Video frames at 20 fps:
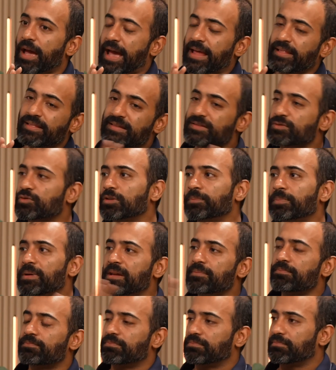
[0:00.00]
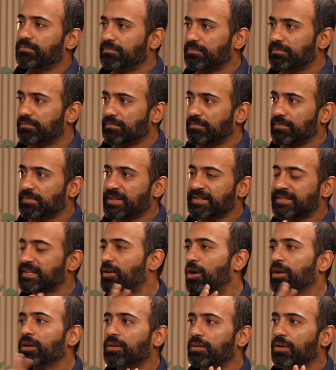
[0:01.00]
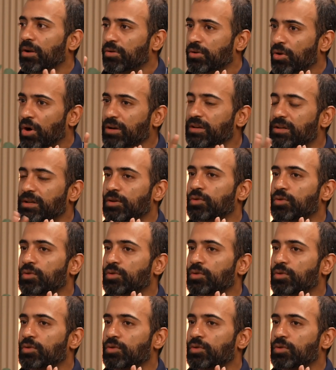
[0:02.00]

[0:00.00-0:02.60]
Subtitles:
And these are not